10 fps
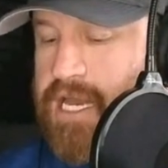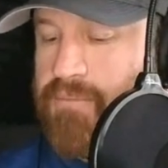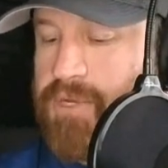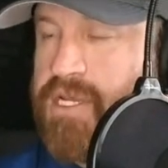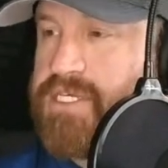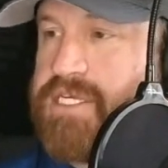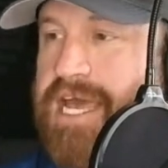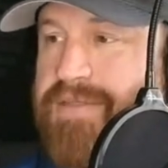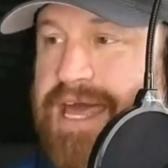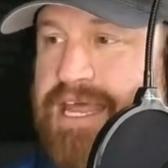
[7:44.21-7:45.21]
and I'm gonna
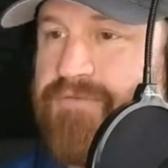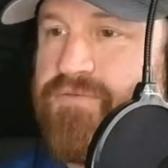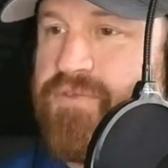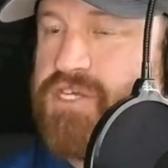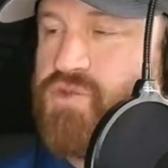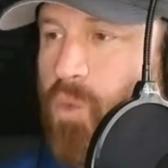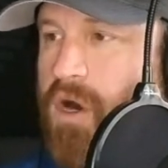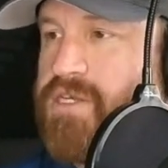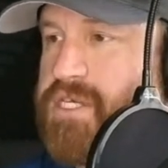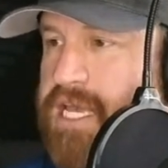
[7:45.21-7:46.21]
say that if this
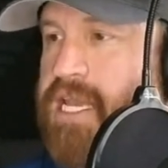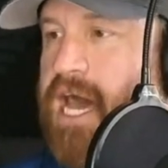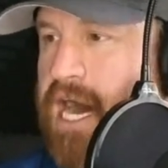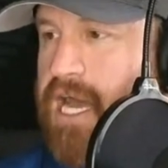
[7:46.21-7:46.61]
was in